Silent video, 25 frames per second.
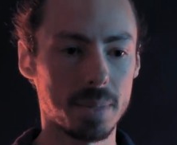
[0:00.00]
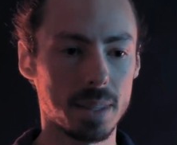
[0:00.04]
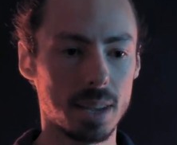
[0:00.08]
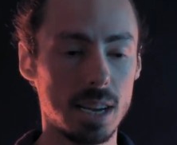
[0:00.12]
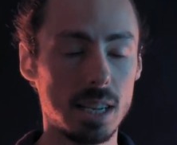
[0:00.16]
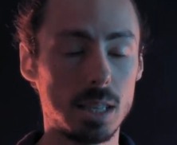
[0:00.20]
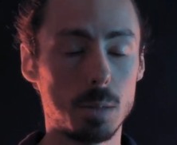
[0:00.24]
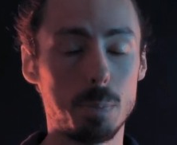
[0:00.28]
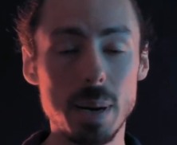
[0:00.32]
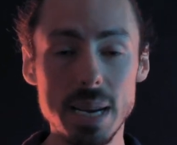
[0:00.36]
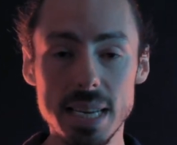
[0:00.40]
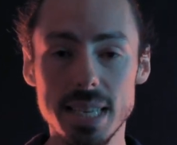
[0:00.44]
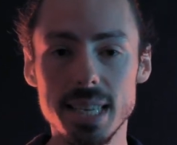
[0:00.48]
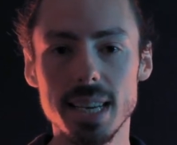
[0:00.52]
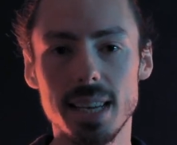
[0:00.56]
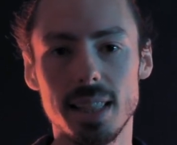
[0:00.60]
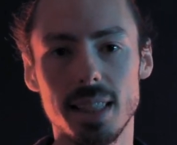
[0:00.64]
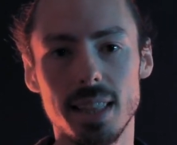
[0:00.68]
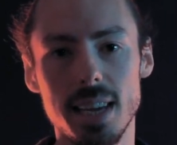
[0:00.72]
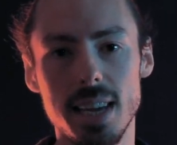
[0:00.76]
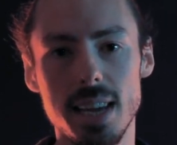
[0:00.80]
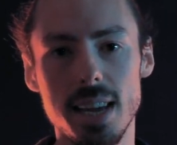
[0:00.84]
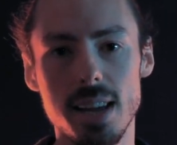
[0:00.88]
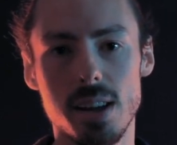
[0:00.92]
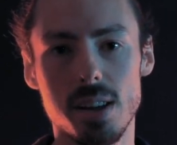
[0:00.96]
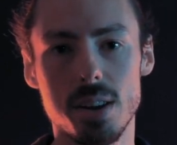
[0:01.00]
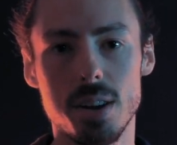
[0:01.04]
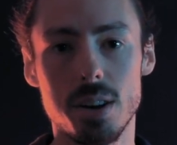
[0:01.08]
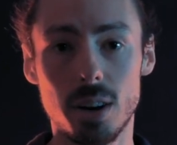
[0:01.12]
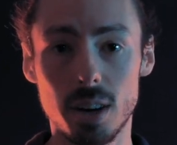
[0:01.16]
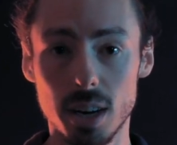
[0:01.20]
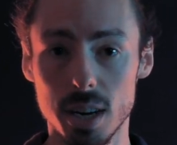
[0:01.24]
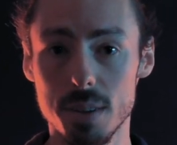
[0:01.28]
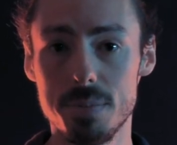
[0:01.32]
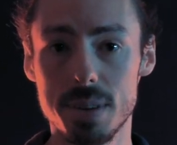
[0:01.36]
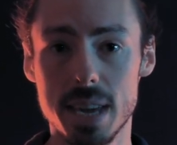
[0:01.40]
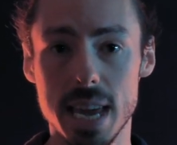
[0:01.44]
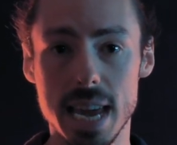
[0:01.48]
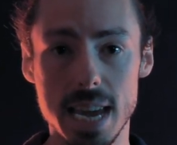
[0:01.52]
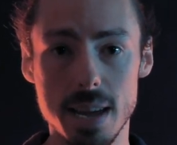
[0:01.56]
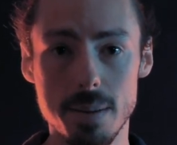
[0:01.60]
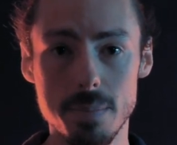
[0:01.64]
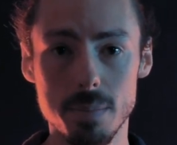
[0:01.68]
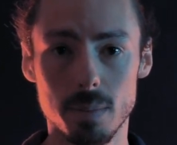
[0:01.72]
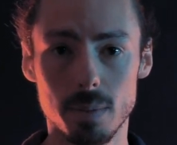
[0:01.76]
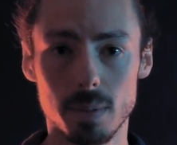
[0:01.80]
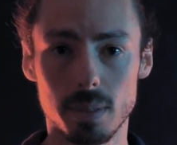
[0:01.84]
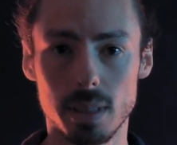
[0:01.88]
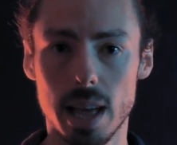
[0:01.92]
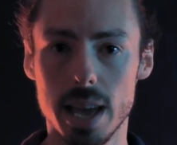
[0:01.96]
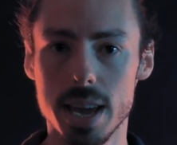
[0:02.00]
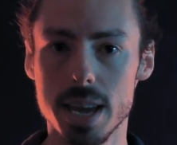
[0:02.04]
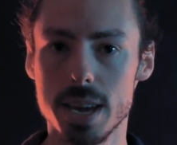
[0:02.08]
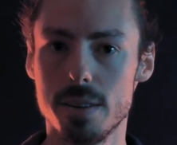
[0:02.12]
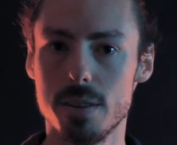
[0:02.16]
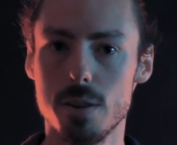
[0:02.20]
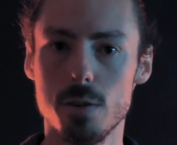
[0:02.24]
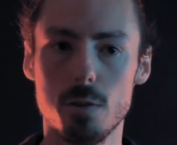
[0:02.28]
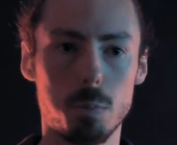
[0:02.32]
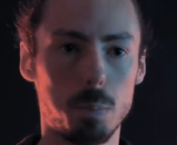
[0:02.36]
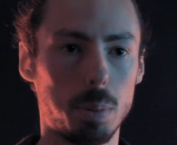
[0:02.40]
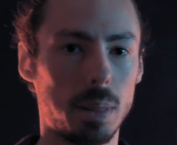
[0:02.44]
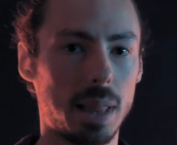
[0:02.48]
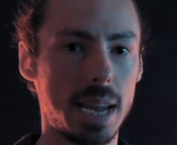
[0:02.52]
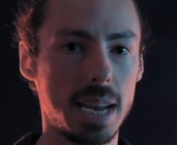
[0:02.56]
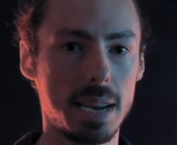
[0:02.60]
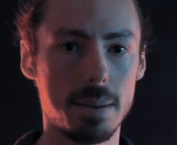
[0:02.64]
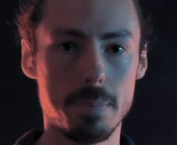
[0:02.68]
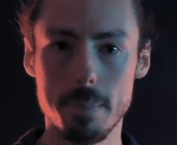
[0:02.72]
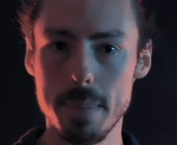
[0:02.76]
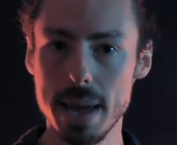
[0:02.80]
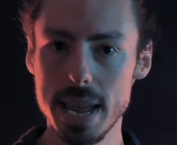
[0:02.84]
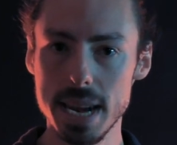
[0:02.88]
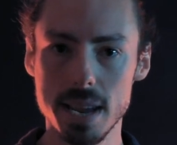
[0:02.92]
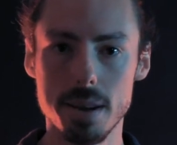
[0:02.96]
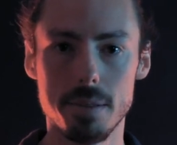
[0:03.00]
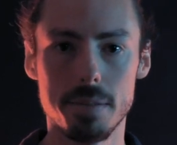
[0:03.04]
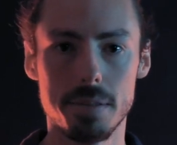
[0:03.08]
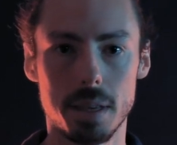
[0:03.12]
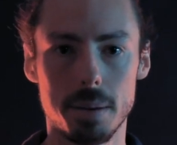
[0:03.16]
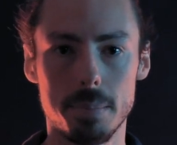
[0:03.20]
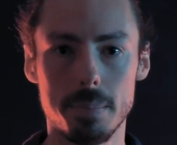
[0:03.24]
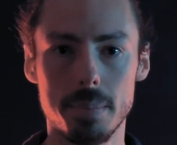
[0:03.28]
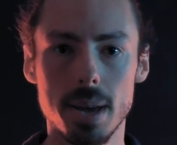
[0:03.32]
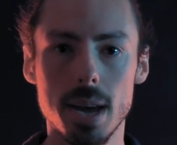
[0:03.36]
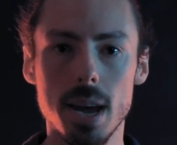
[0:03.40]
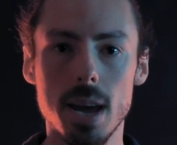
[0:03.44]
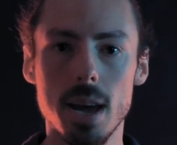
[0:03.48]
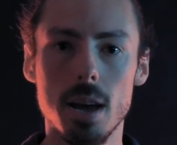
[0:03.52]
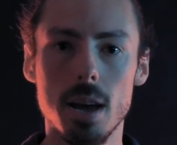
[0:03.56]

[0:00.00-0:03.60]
It's basically a narrative game, like you've played many of them,